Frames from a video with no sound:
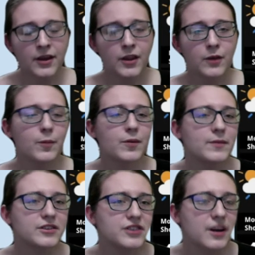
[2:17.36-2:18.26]
There won't be
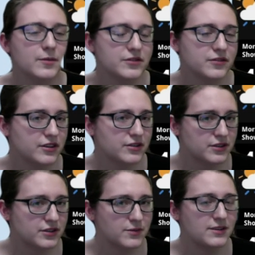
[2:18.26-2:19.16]
much temperature
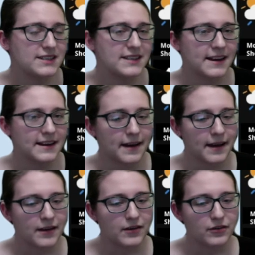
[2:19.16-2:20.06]
fluctuation between day and
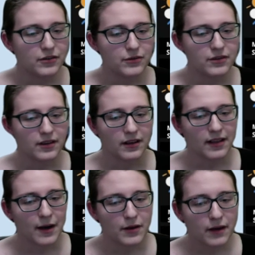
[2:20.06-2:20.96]
night due to the
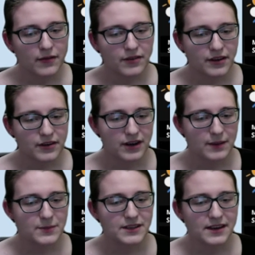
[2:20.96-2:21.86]
cloud cover that
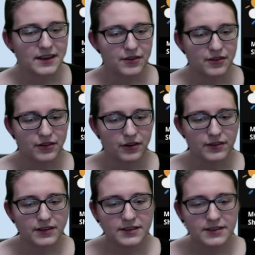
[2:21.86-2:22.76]
traps the heat near the
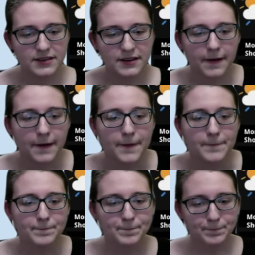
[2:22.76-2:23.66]
surface.
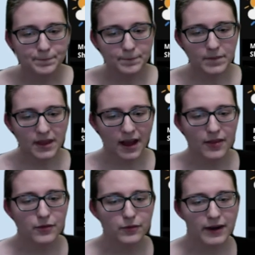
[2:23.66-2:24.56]
Um,
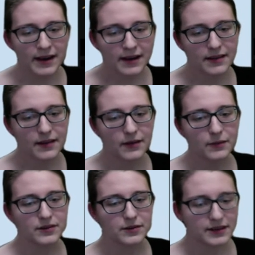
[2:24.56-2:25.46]
and the rain that
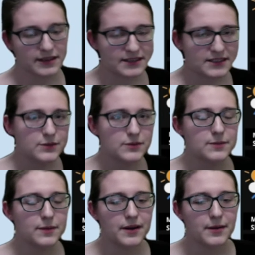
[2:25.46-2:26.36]
was going to continue into
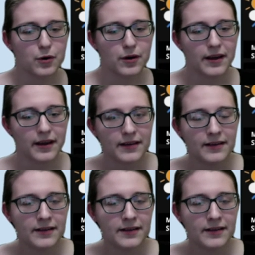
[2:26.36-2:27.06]
Monday morning